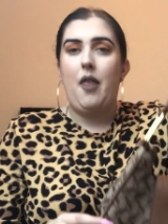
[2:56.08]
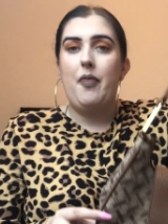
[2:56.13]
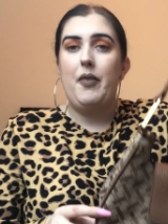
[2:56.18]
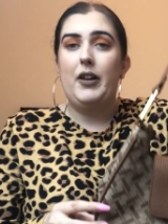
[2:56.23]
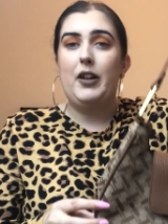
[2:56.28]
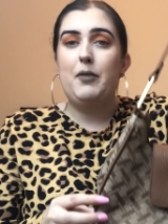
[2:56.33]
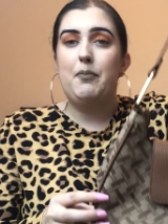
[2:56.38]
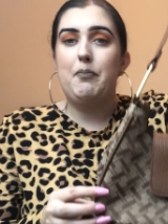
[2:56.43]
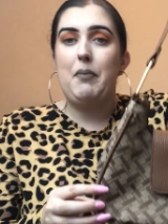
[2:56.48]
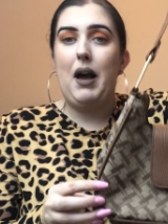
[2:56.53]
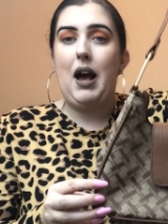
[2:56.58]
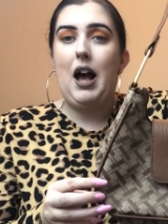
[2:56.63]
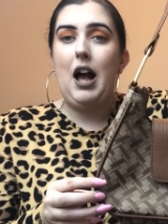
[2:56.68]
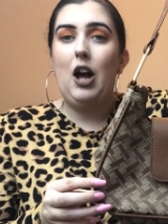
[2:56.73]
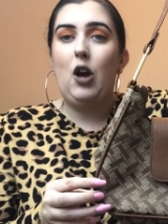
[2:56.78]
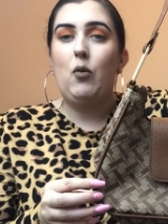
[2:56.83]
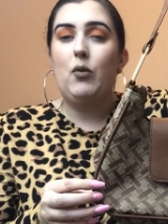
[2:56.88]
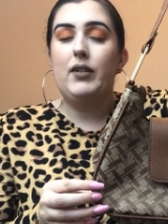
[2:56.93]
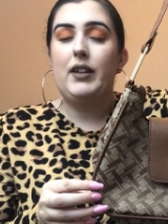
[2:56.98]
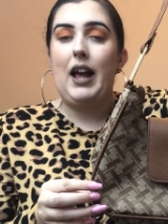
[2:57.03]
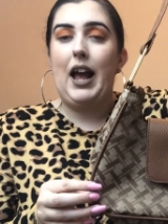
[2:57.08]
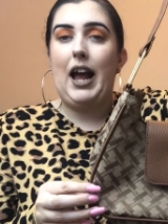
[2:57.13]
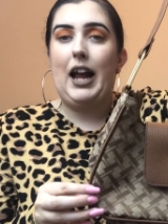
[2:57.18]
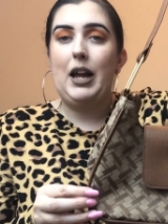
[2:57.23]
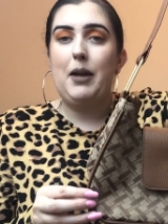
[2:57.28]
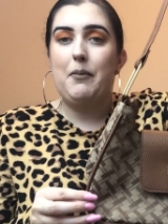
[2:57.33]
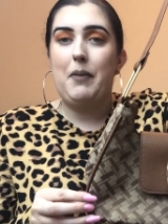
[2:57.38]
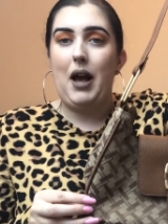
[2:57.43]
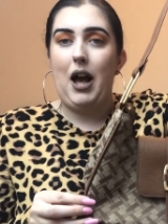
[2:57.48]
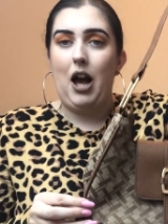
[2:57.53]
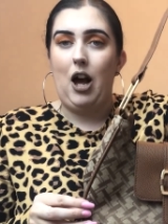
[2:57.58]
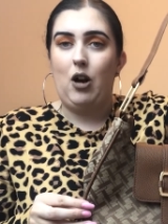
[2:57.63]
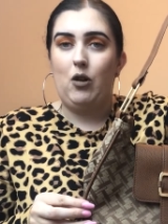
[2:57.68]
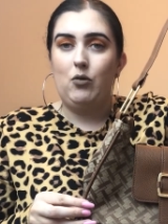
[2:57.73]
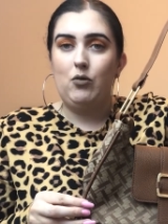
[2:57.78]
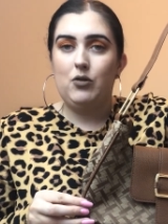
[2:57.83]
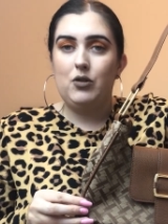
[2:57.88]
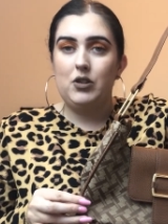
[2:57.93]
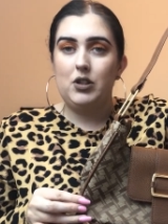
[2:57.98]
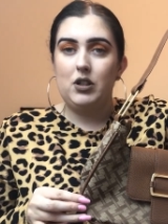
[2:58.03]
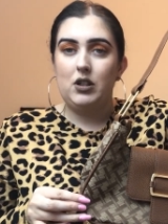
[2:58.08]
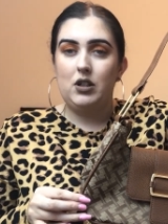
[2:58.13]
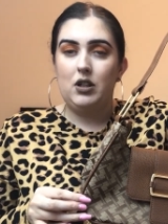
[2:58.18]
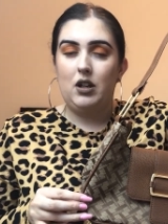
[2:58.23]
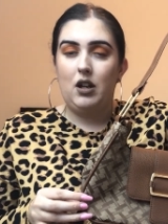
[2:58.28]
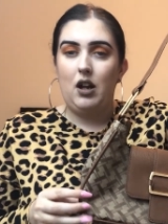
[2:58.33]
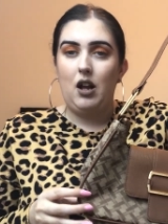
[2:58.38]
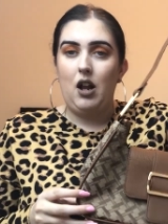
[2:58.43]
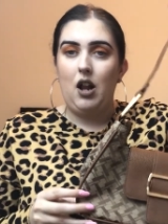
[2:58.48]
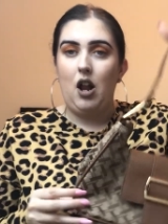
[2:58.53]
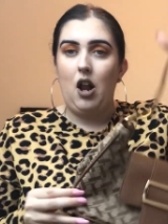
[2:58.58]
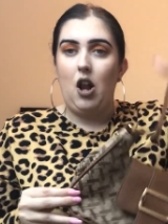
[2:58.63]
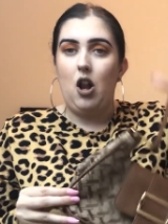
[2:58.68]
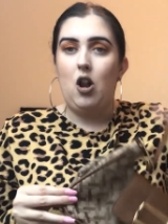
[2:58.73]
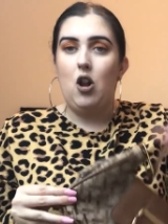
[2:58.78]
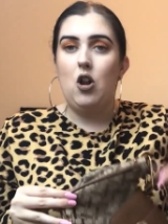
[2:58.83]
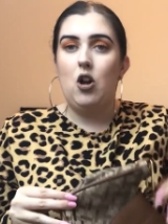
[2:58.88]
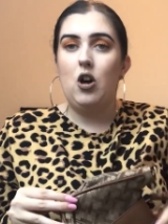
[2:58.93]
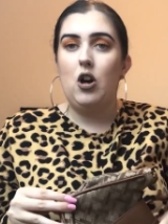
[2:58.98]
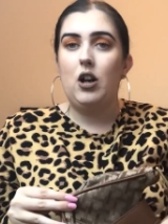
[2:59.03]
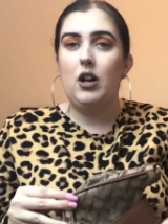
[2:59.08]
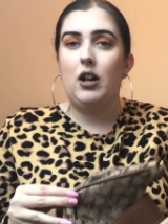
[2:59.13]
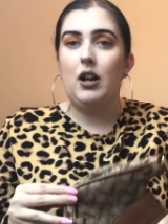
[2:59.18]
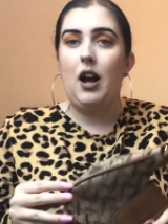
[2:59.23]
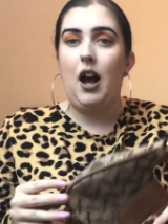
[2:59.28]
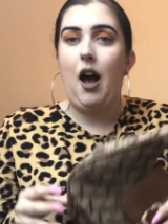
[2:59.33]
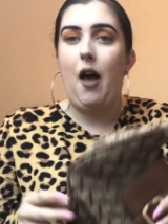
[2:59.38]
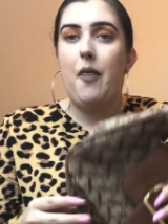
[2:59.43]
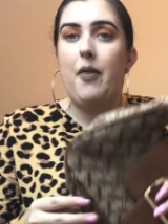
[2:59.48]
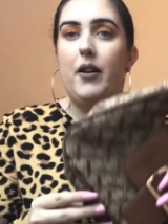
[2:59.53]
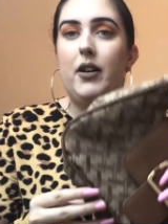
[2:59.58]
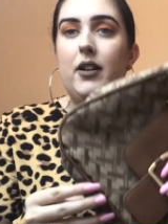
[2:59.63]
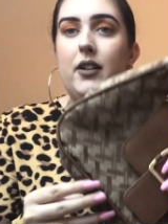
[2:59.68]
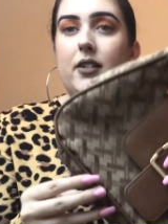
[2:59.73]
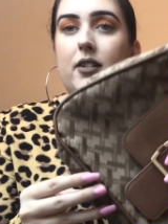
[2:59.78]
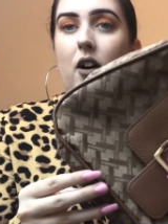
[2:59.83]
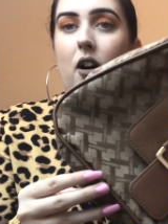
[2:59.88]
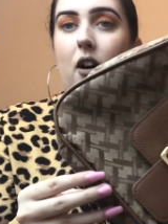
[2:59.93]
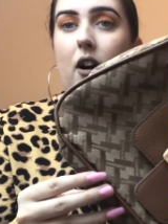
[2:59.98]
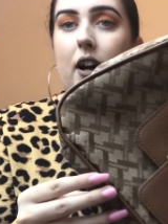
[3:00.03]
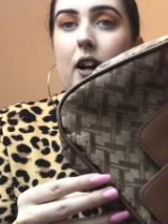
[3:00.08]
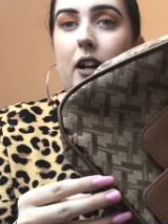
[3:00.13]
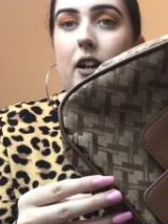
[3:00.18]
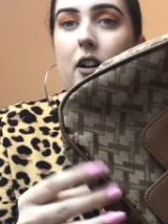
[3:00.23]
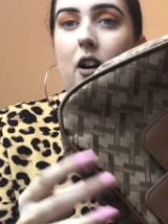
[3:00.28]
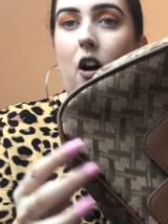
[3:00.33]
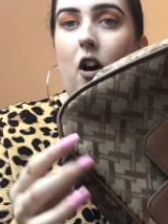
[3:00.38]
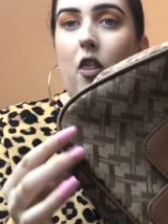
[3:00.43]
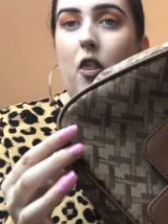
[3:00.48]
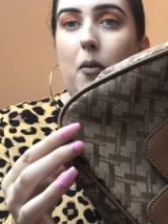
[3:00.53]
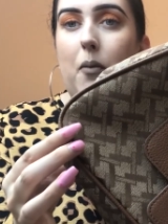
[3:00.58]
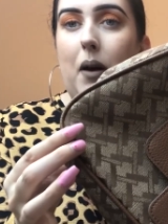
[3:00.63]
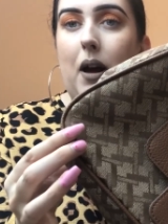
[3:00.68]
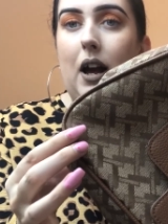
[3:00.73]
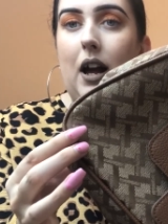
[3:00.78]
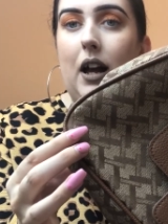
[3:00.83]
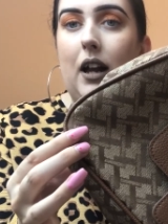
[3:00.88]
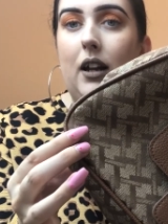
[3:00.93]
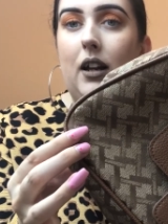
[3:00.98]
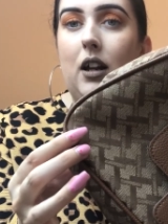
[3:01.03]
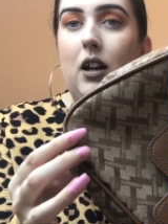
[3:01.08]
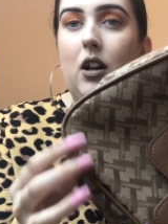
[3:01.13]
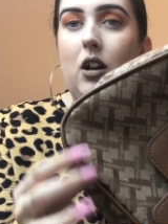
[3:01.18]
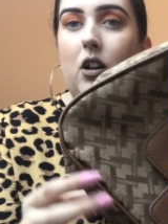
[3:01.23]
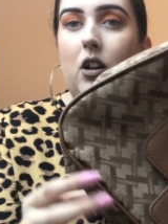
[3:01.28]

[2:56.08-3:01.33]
This bag was eight pounds. Look at the design on the bag,